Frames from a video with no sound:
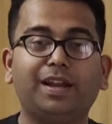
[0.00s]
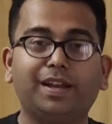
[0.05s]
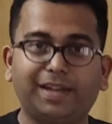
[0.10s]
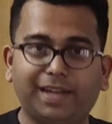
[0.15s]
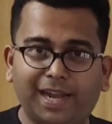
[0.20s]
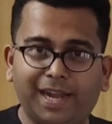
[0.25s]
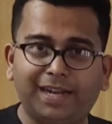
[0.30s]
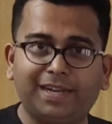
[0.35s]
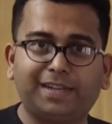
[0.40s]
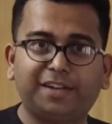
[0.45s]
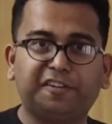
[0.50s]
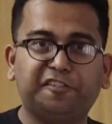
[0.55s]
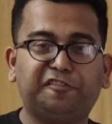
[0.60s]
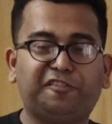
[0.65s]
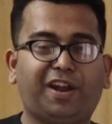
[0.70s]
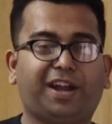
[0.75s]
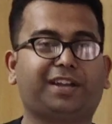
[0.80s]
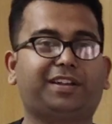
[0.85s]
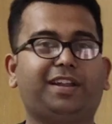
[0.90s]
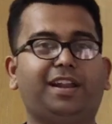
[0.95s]
Net
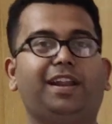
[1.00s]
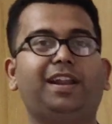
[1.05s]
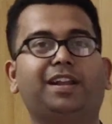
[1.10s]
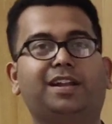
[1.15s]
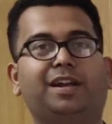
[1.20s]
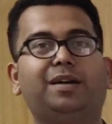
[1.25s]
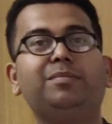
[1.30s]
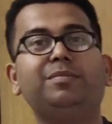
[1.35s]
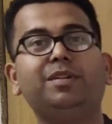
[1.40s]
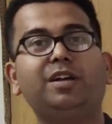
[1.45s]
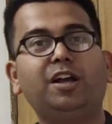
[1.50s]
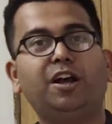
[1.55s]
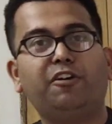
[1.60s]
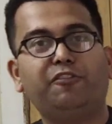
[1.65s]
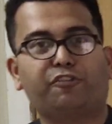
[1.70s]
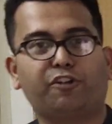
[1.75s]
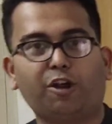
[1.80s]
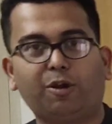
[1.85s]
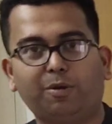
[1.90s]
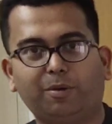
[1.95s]
factor income
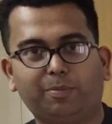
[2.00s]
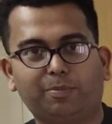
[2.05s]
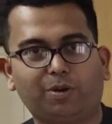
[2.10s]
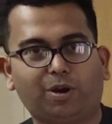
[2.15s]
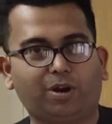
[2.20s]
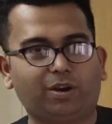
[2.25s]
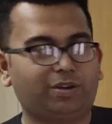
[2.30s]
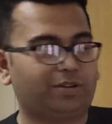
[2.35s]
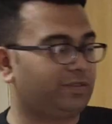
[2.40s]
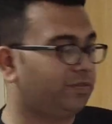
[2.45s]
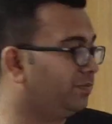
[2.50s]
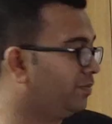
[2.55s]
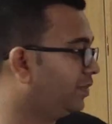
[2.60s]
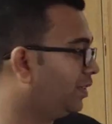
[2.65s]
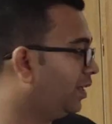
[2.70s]
from abroad.